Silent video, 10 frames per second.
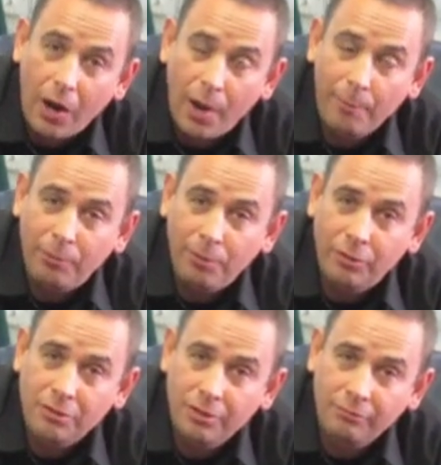I'm Brett
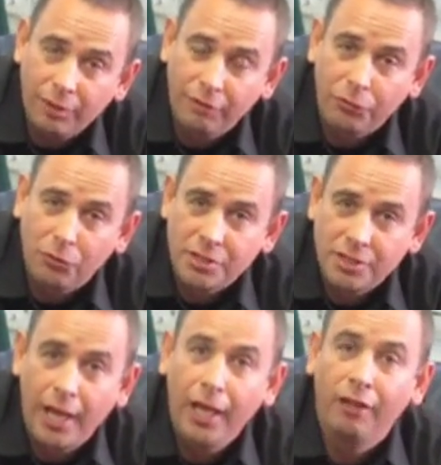Middleton. Of course,
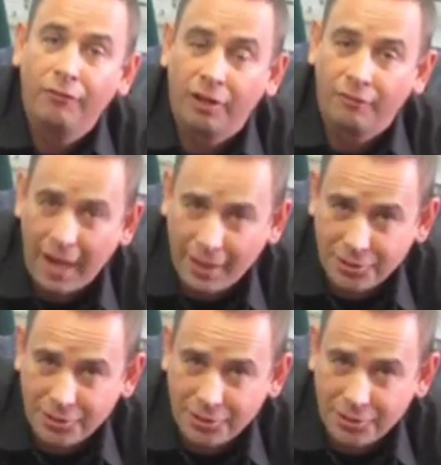there's a hell of a lot of